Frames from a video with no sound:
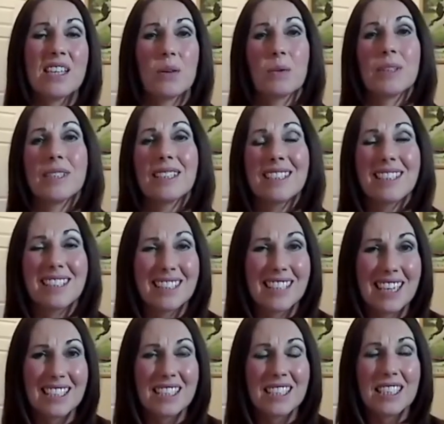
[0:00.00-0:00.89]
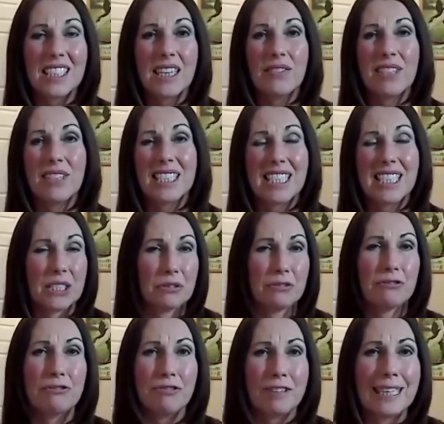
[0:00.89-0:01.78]
it wasn't sensitive, it
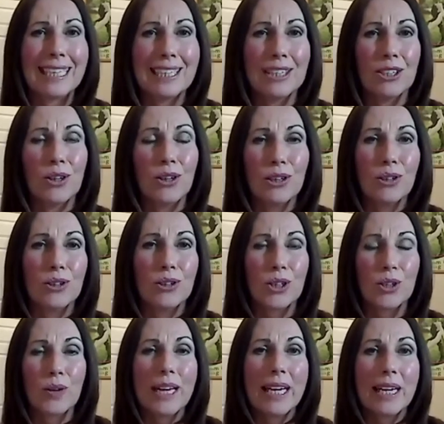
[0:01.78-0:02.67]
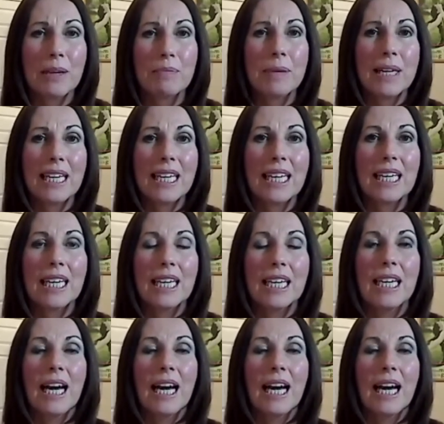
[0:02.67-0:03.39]
didn't feel or look crepey,